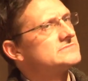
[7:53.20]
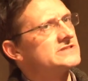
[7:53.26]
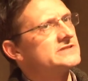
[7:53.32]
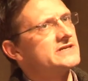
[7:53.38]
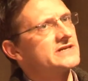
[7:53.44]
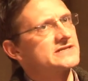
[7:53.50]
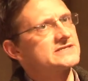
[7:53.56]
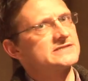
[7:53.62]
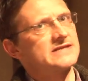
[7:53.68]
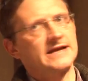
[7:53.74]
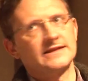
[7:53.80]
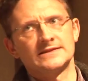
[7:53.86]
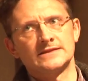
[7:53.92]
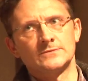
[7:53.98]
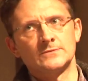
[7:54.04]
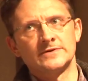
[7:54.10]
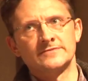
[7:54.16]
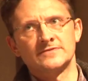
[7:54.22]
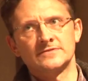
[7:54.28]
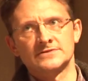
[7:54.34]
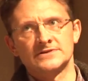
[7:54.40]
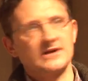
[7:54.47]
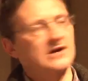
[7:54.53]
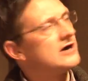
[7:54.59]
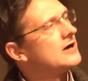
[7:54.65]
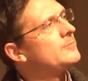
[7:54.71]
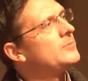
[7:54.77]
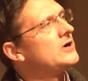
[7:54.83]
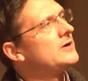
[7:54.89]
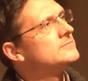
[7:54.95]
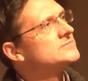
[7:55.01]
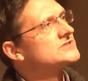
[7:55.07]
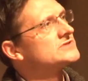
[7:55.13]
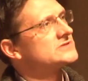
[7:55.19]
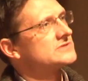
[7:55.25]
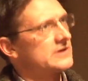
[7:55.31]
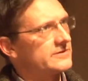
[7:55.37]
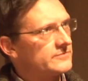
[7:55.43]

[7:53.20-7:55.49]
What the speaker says: to the extent that we've had car bombs,